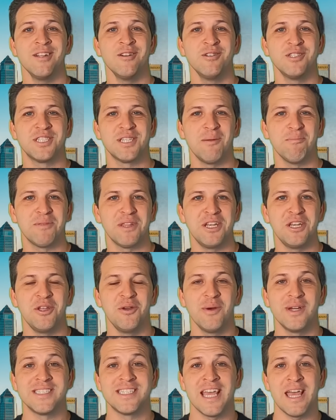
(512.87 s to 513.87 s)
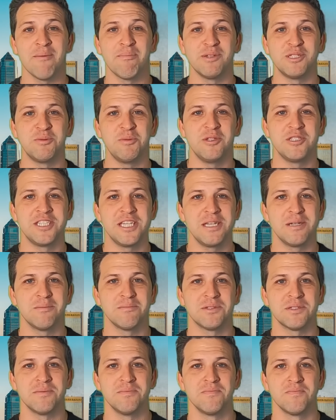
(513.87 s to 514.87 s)
learn something new at Tampa's
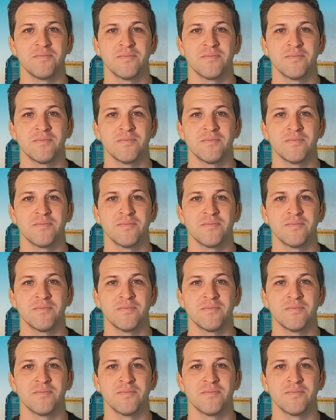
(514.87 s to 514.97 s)
museums.